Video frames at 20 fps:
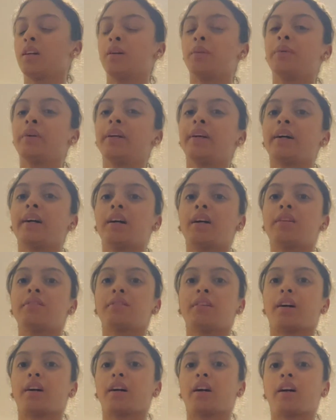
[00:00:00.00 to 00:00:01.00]
We
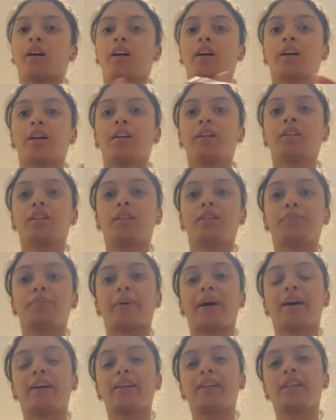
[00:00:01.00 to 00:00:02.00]
have our
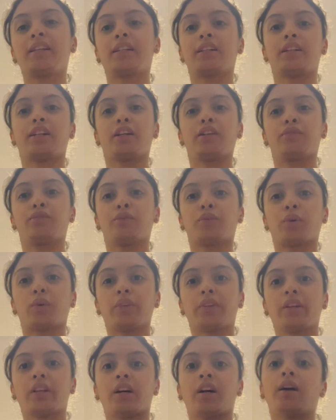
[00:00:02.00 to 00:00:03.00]
bag here. I've
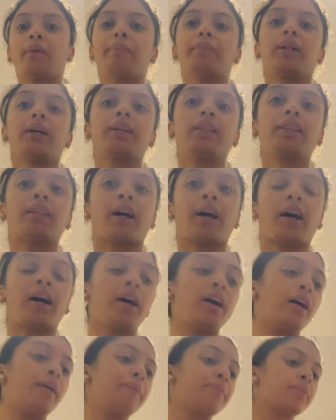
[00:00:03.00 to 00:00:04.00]
rolled it up like
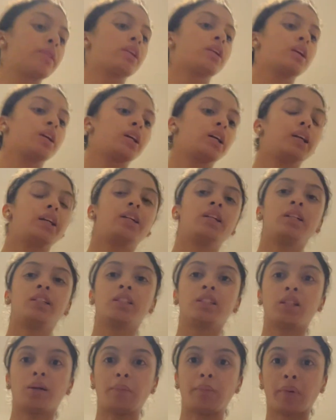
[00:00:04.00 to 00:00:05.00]
that, and
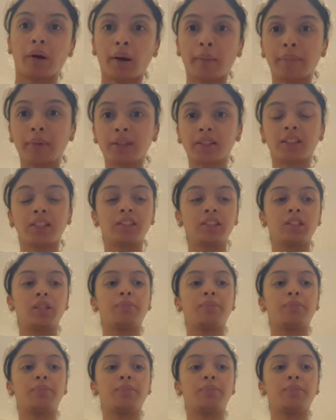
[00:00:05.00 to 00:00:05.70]
some purple tissue